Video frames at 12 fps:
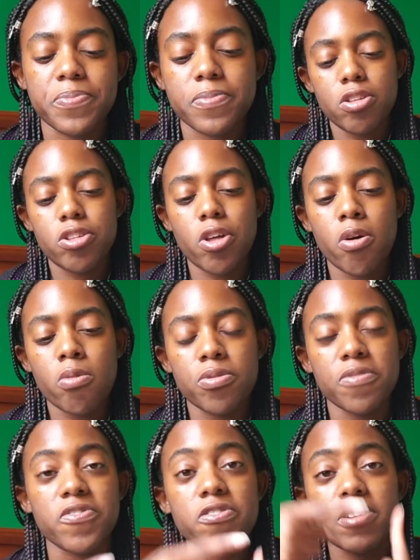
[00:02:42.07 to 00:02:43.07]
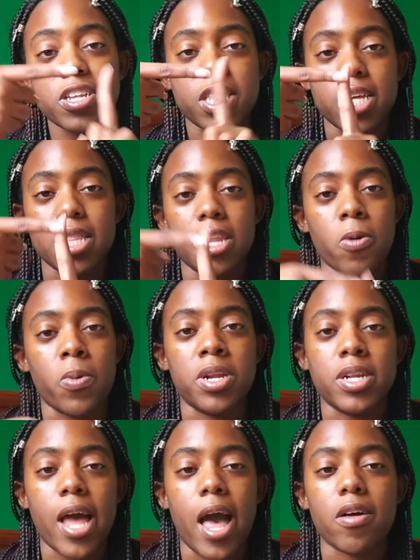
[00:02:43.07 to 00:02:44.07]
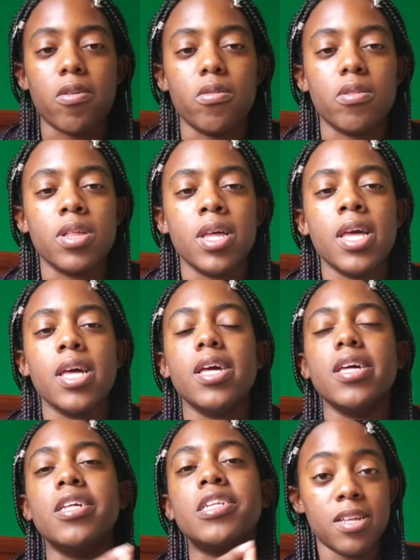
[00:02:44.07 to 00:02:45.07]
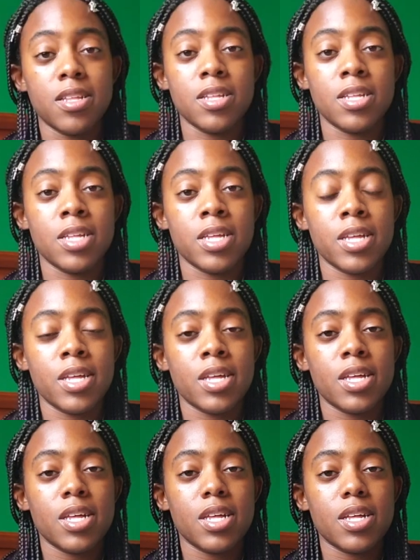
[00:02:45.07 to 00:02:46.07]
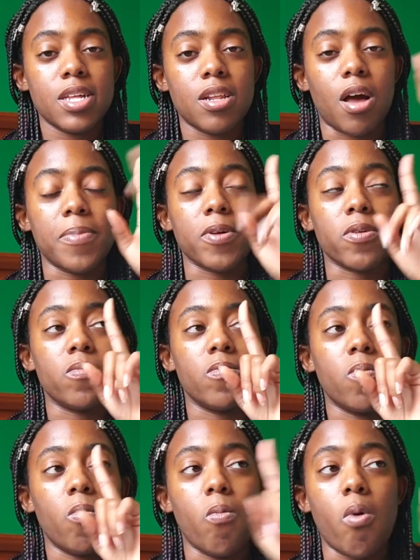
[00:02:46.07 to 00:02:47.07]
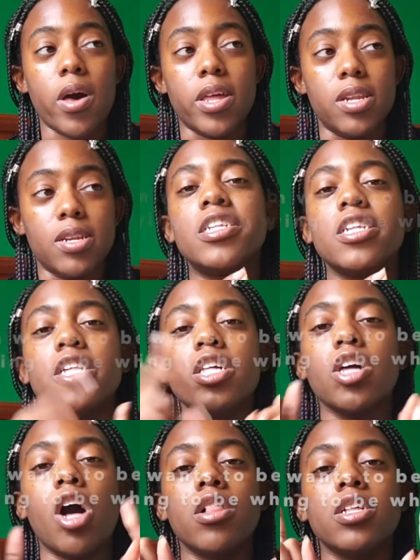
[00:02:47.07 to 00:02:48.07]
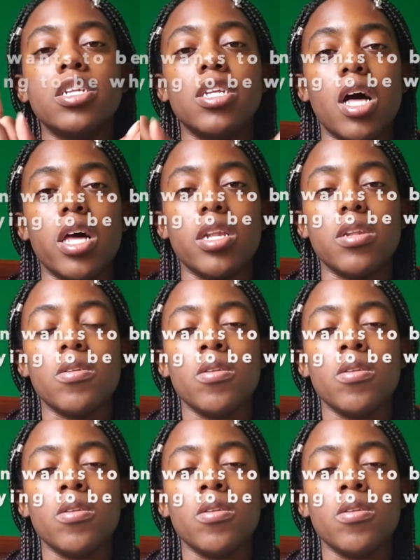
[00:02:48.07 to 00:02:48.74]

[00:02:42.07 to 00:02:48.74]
So the first thing that I want to tackle is topic 1. Teala Dunn